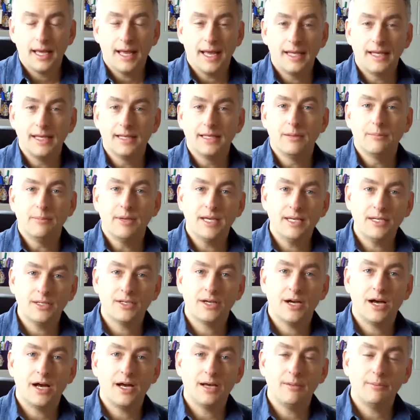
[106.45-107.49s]
And in the
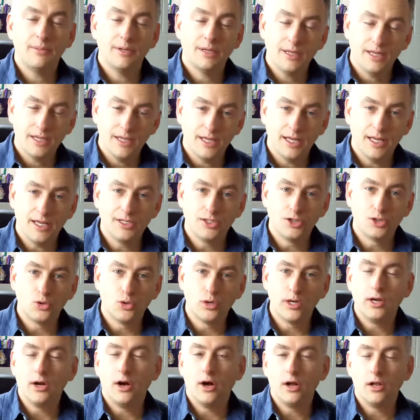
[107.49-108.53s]
meantime,
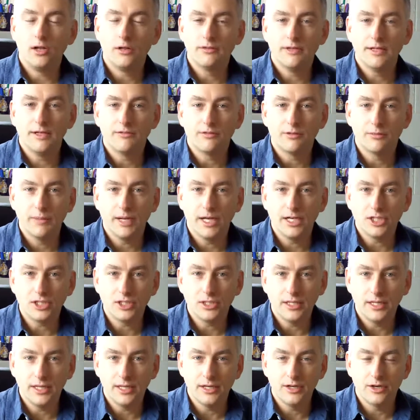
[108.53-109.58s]
enjoy all of the
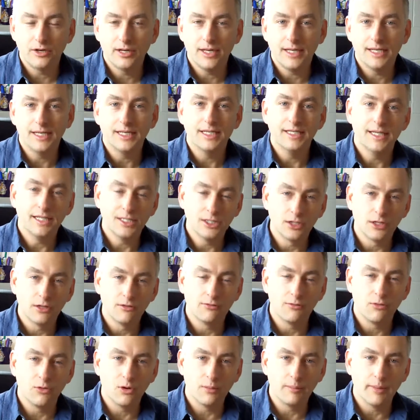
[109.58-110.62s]
information here in a
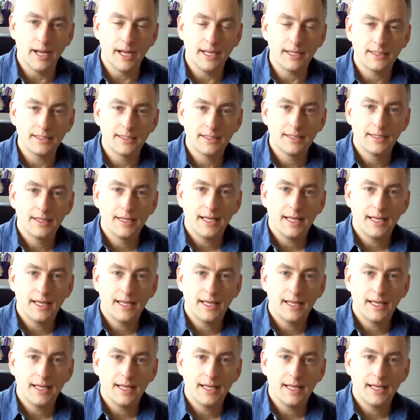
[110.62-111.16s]
digital format.